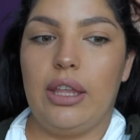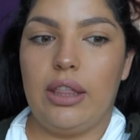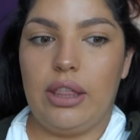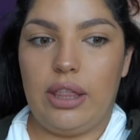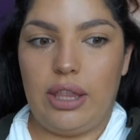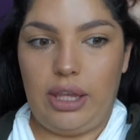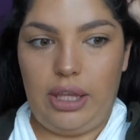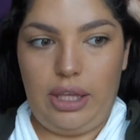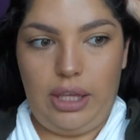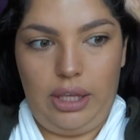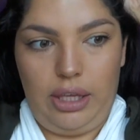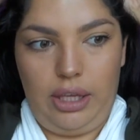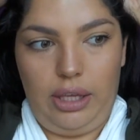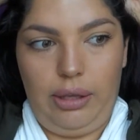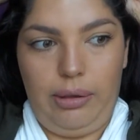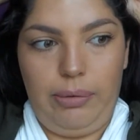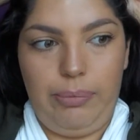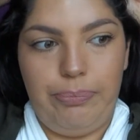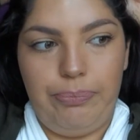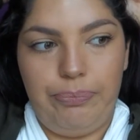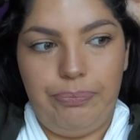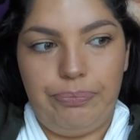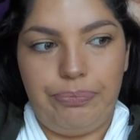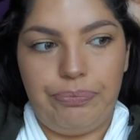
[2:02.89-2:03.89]
the
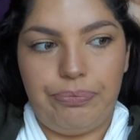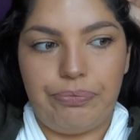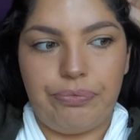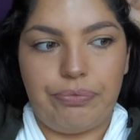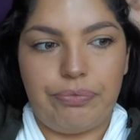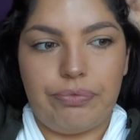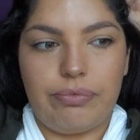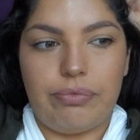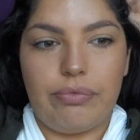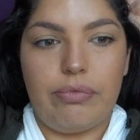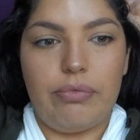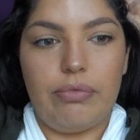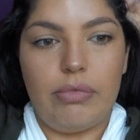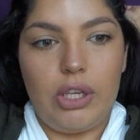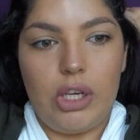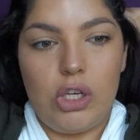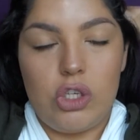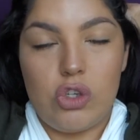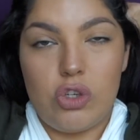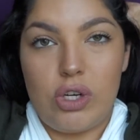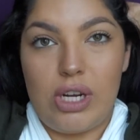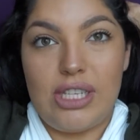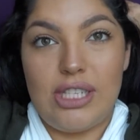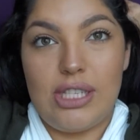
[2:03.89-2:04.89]

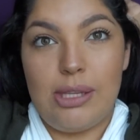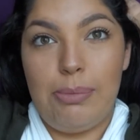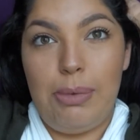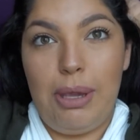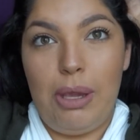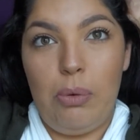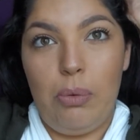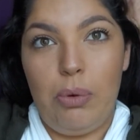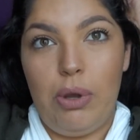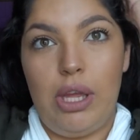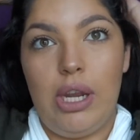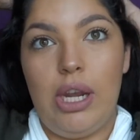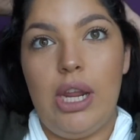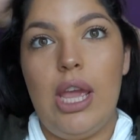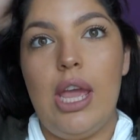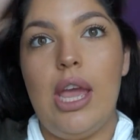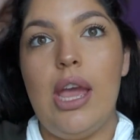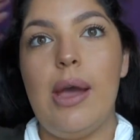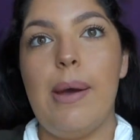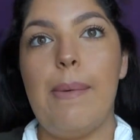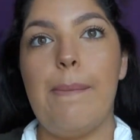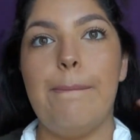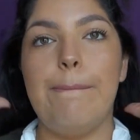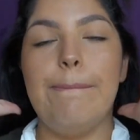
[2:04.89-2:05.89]
Tresemme one,
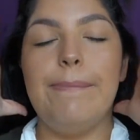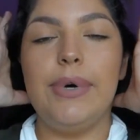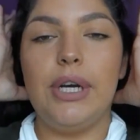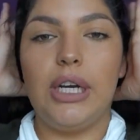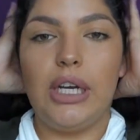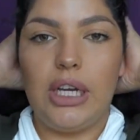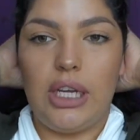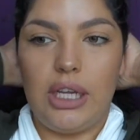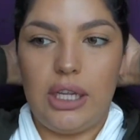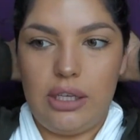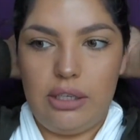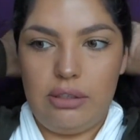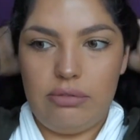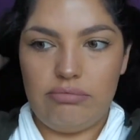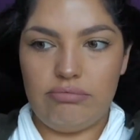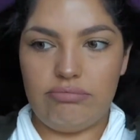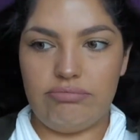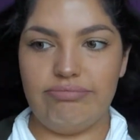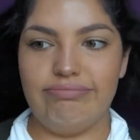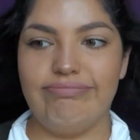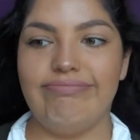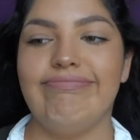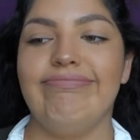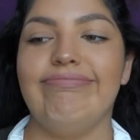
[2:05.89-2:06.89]
but
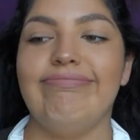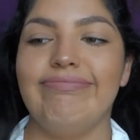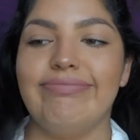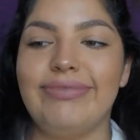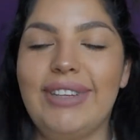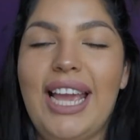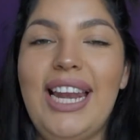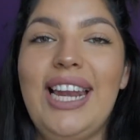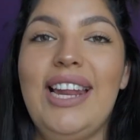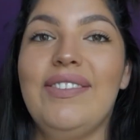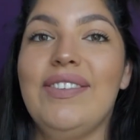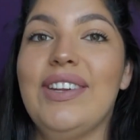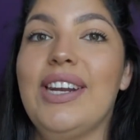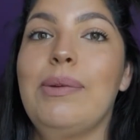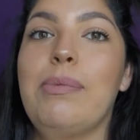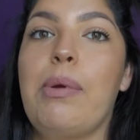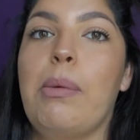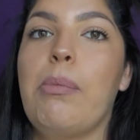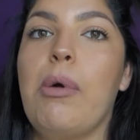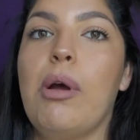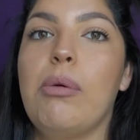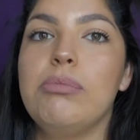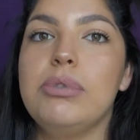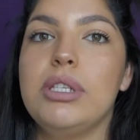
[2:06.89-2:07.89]
I left it at my
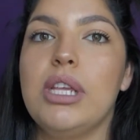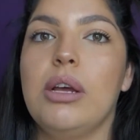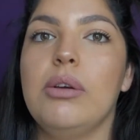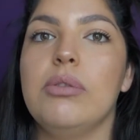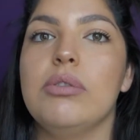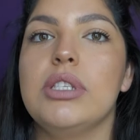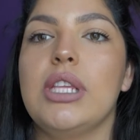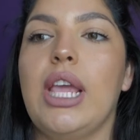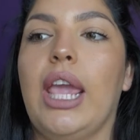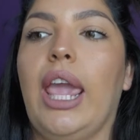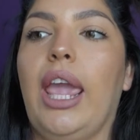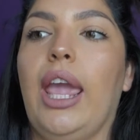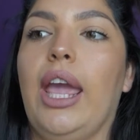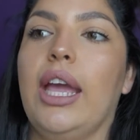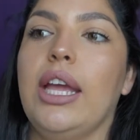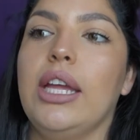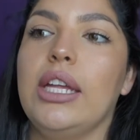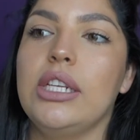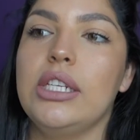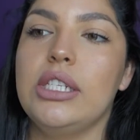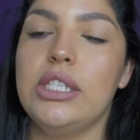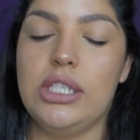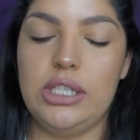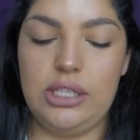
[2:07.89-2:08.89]
mom's house
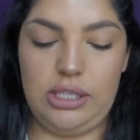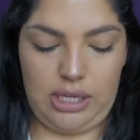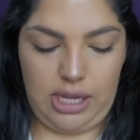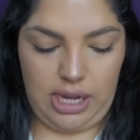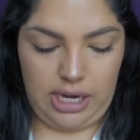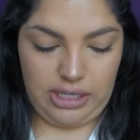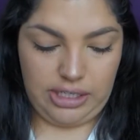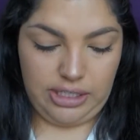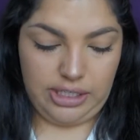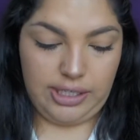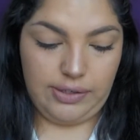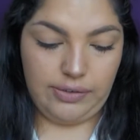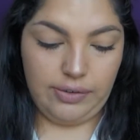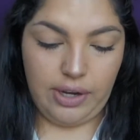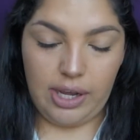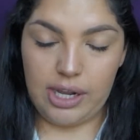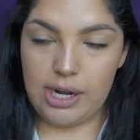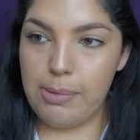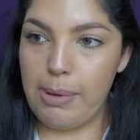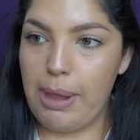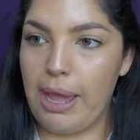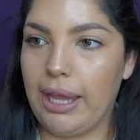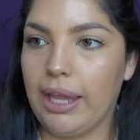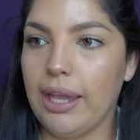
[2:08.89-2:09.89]
and I just never
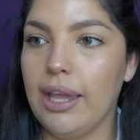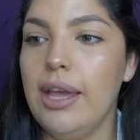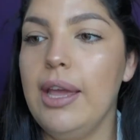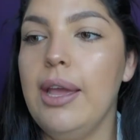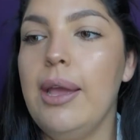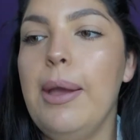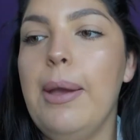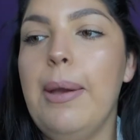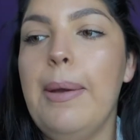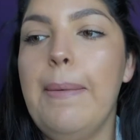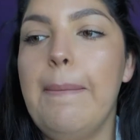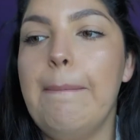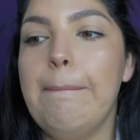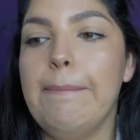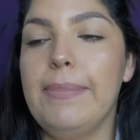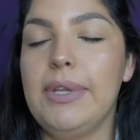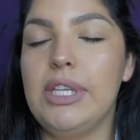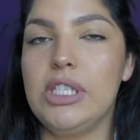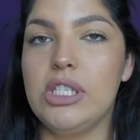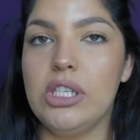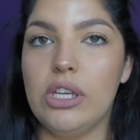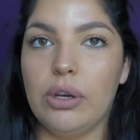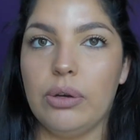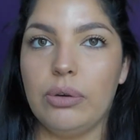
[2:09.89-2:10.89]
got it back.
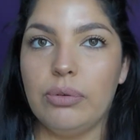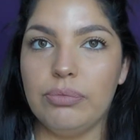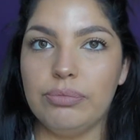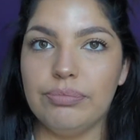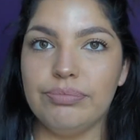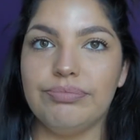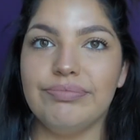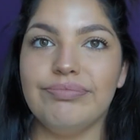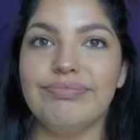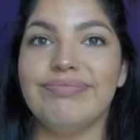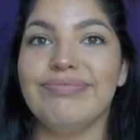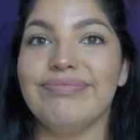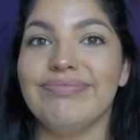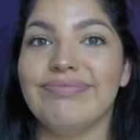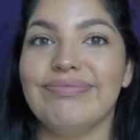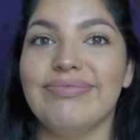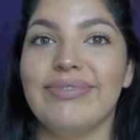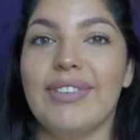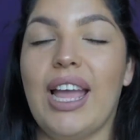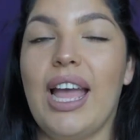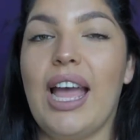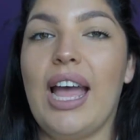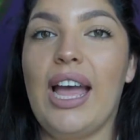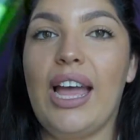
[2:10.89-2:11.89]
So
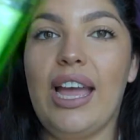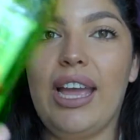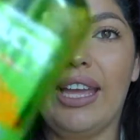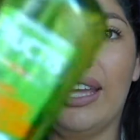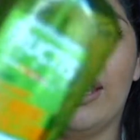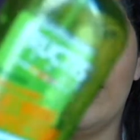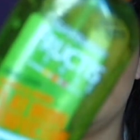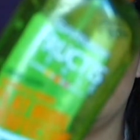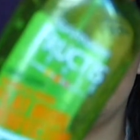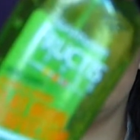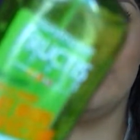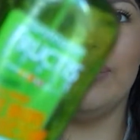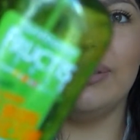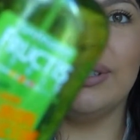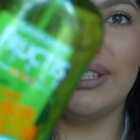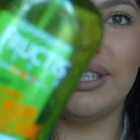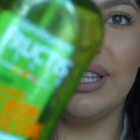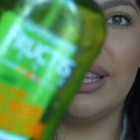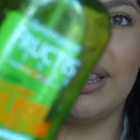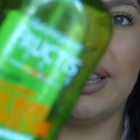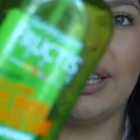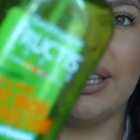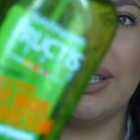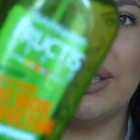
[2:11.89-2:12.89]
I use
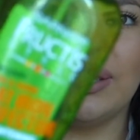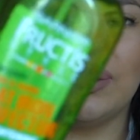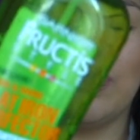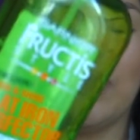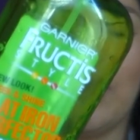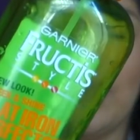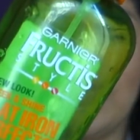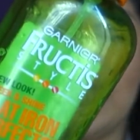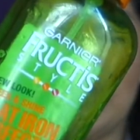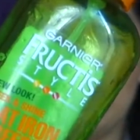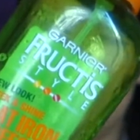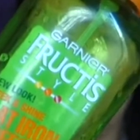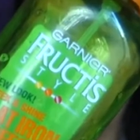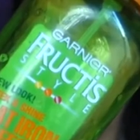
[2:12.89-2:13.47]
this one. This